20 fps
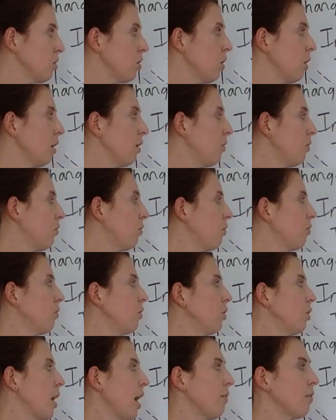So if
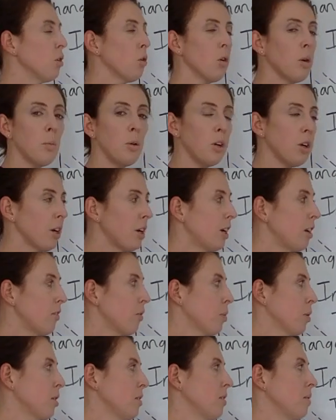you have a normal good, if a
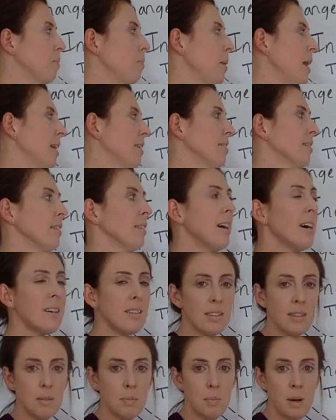person makes
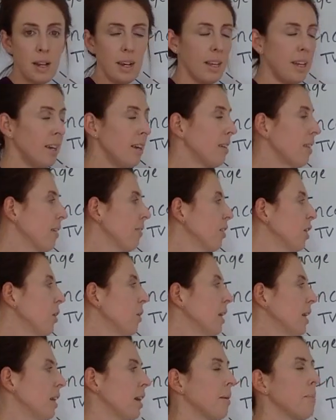less money, they have lower
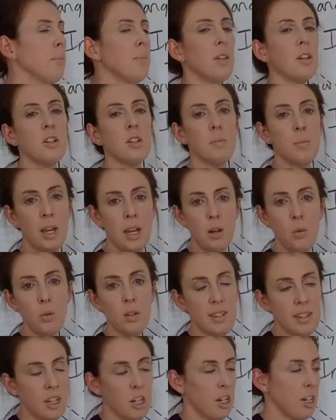income, their demand will
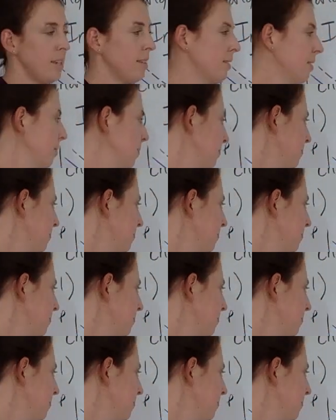decrease.